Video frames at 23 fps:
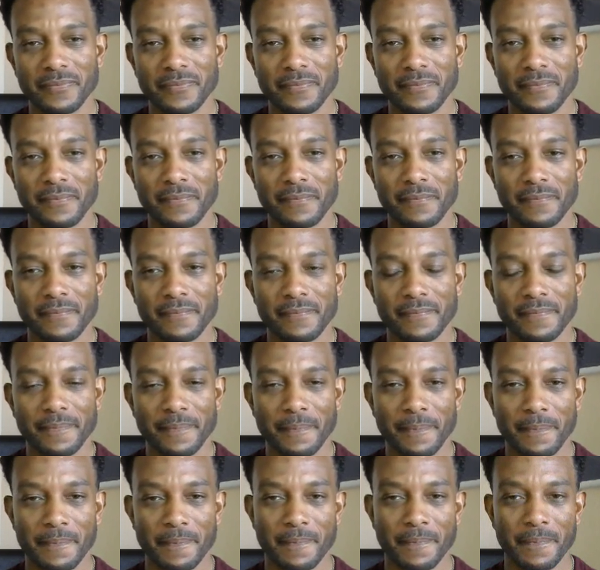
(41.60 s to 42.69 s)

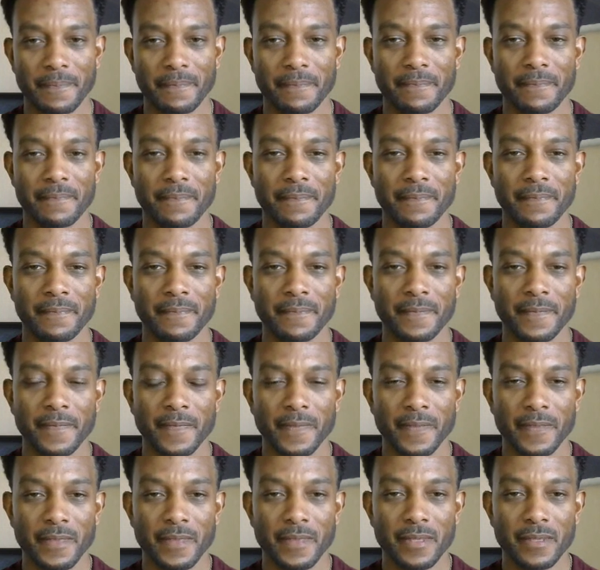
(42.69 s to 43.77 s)

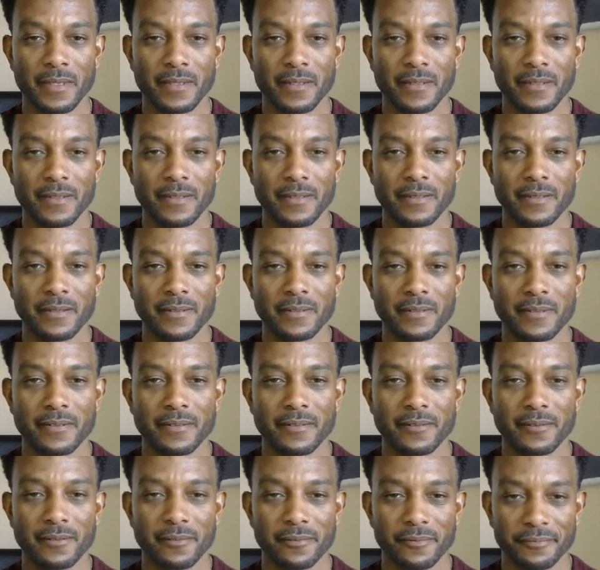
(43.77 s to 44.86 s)

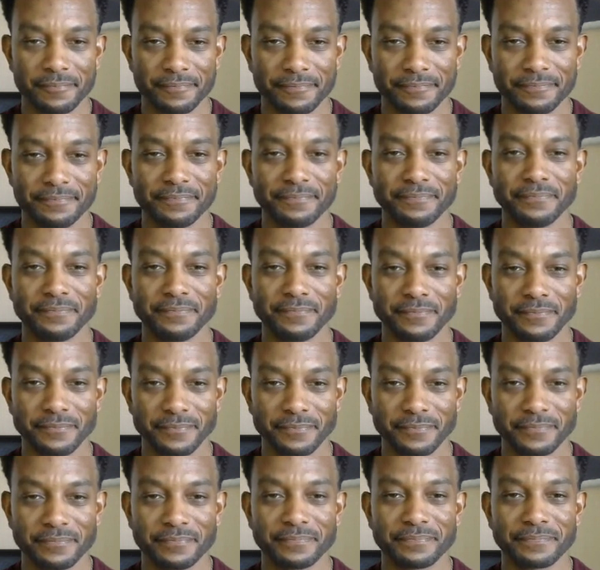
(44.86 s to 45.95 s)

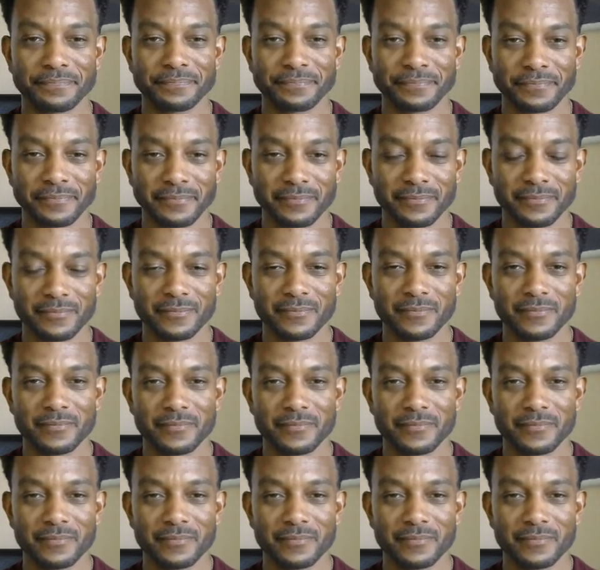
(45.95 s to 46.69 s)
(silent)